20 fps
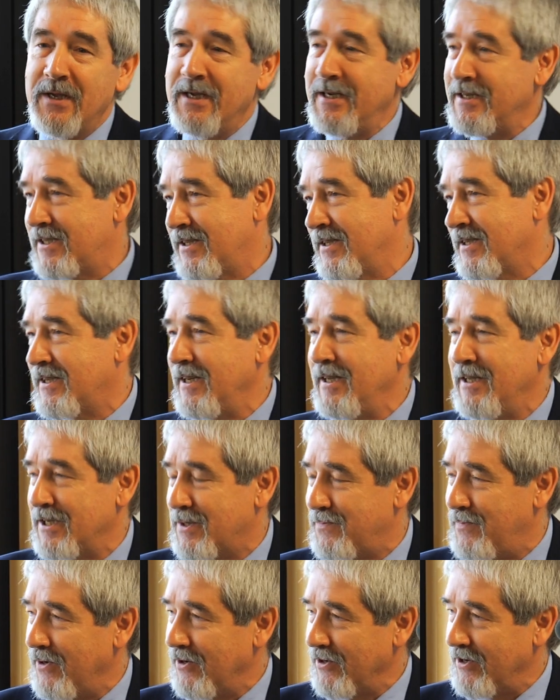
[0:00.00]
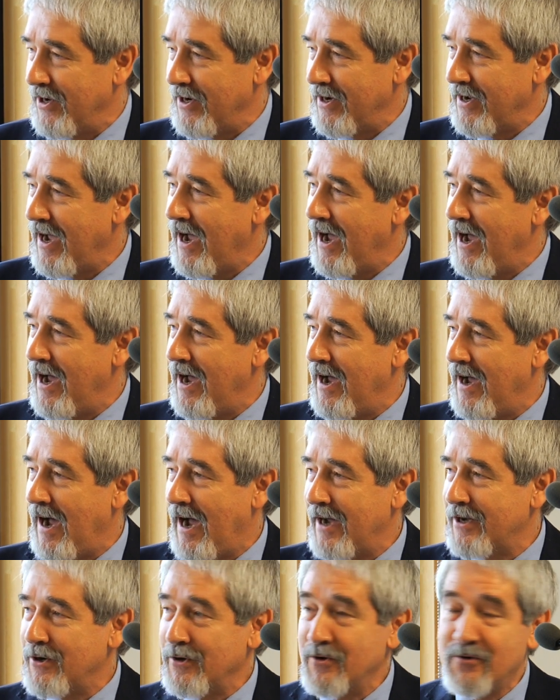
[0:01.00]
pleased to see this building. Uh,
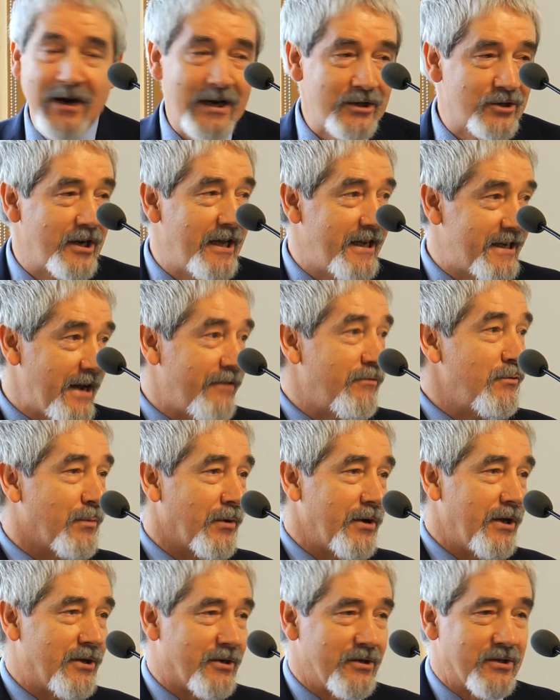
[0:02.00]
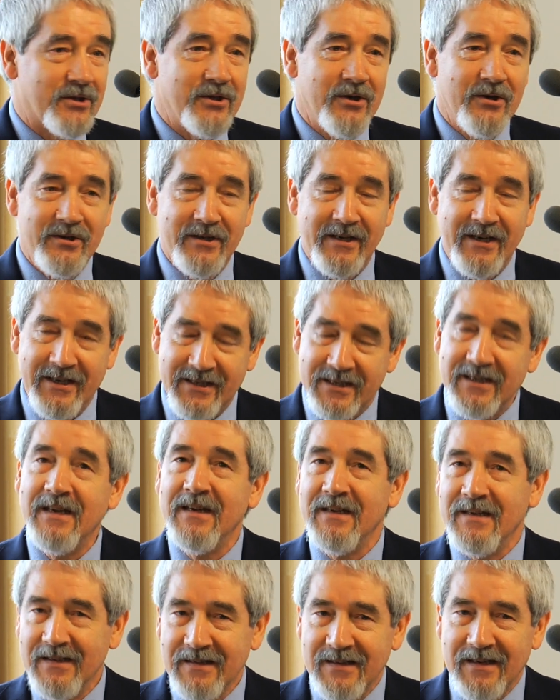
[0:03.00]
I congratulate everybody concerned in it.
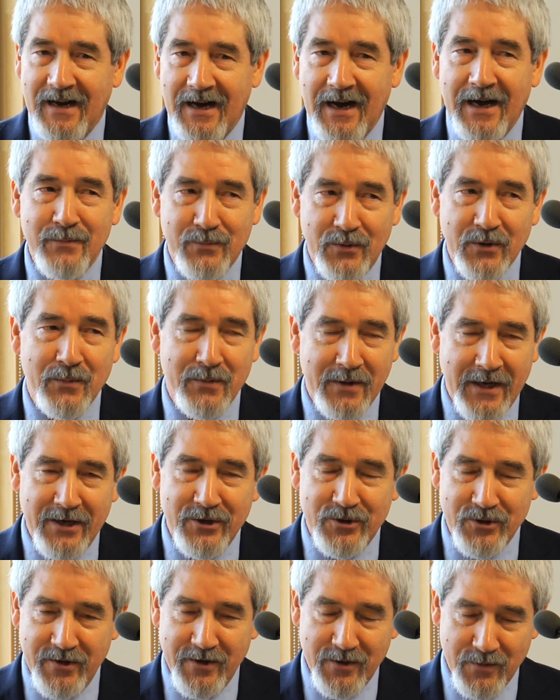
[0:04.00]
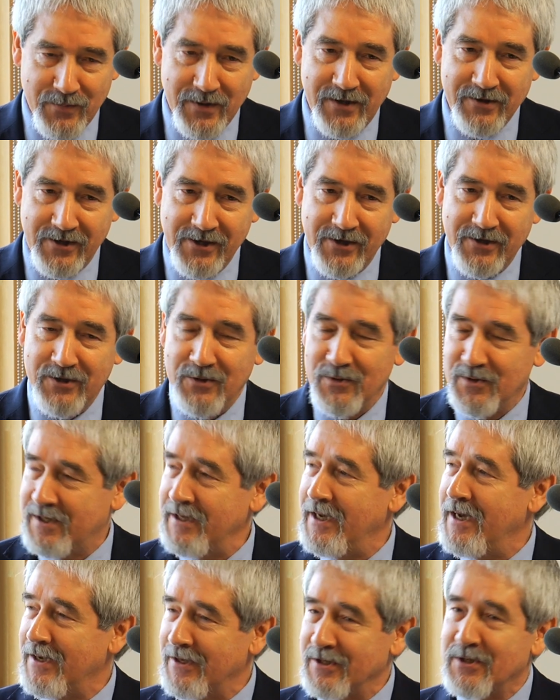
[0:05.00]
I grew up in engineering building at
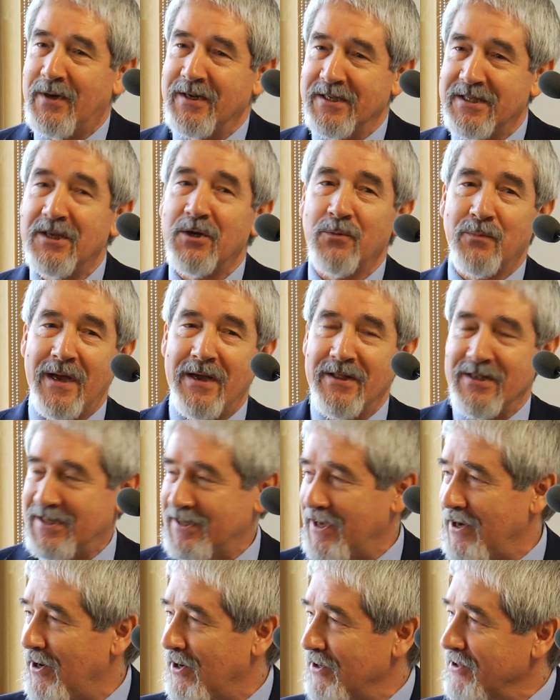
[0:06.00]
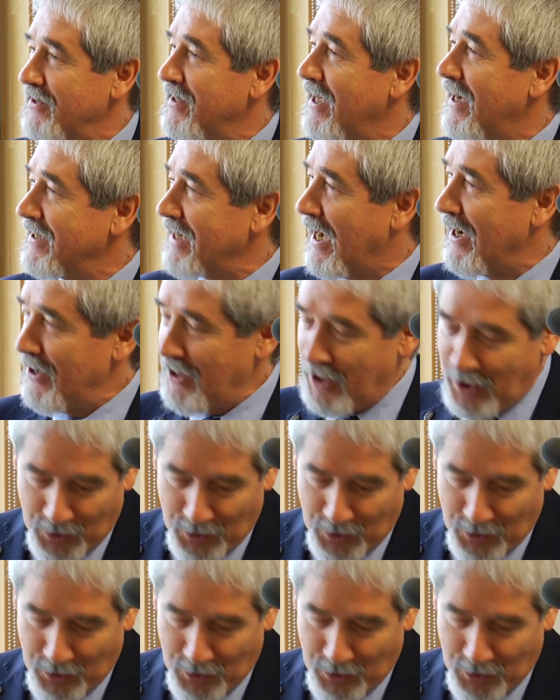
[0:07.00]
UCL, so I still bear the scars of that. I